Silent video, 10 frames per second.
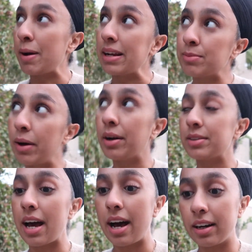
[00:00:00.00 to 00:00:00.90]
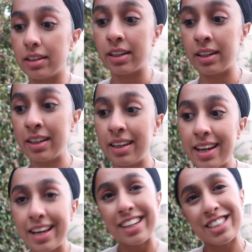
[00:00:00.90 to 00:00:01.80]
back to my hotel
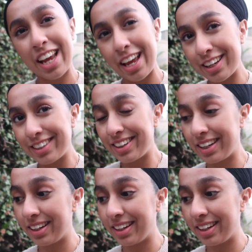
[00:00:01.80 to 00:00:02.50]
chill,